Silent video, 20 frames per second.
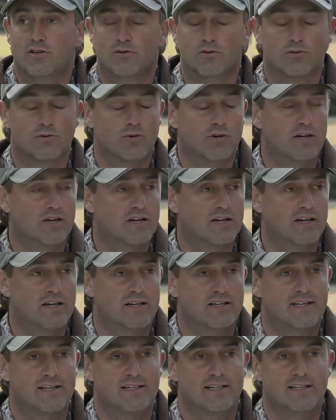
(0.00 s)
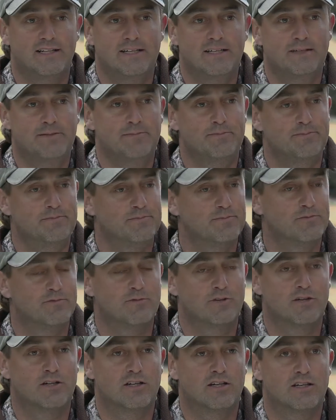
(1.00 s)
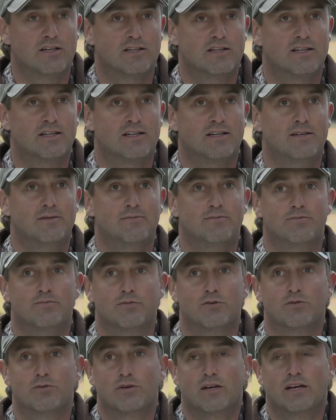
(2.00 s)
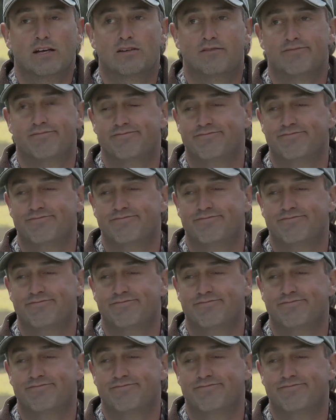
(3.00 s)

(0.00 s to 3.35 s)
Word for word: We're running out of time. You know, we had